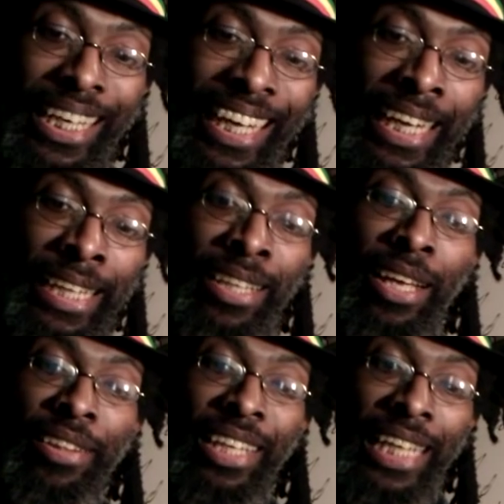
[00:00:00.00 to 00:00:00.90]
in
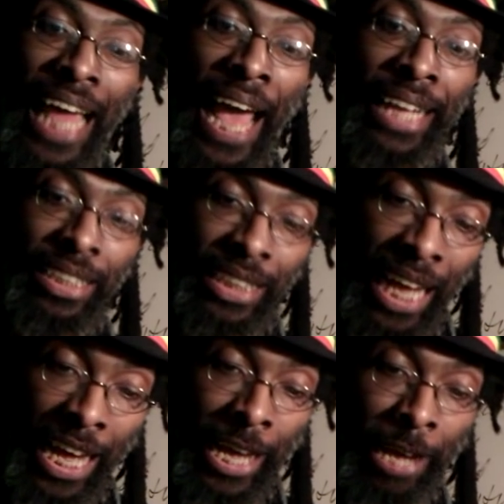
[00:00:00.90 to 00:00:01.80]
the last
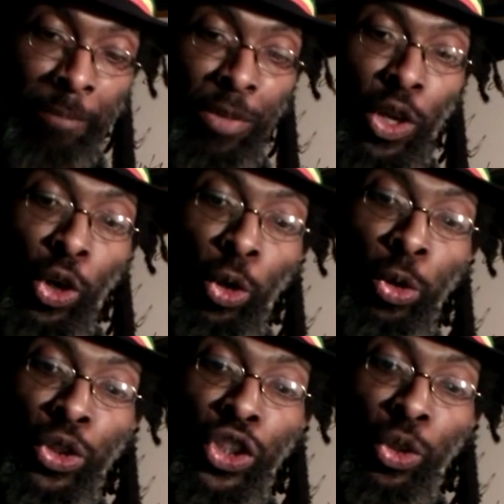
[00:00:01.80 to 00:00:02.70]
time,
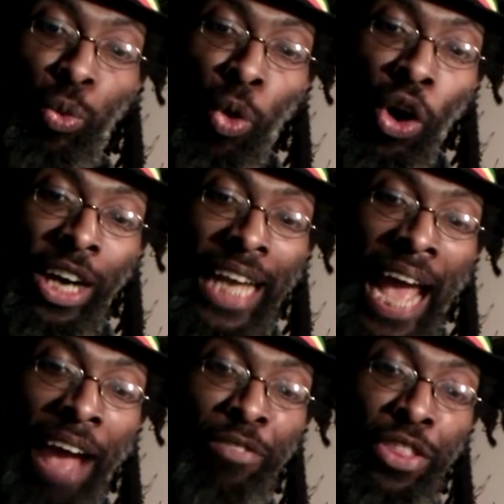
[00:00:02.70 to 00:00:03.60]
who should walk
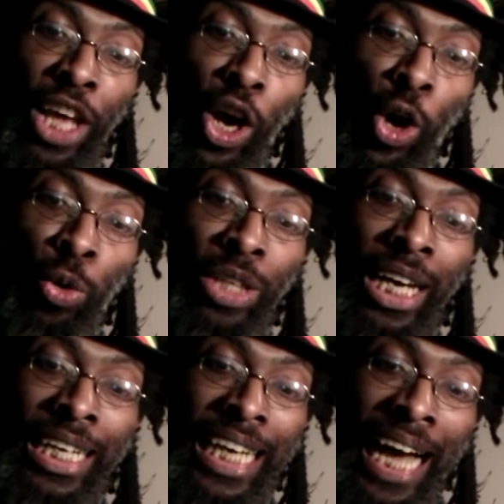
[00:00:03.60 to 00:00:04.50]
after their own
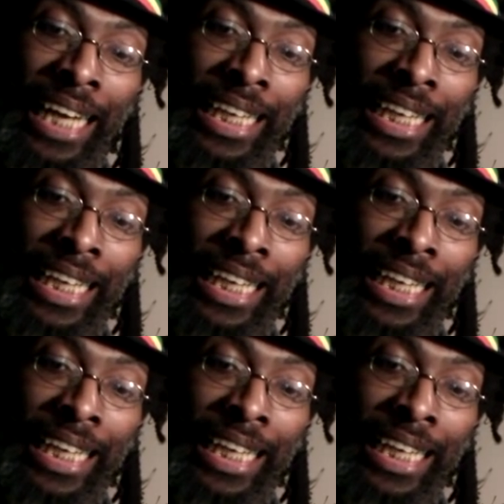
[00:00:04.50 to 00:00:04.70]
ungodly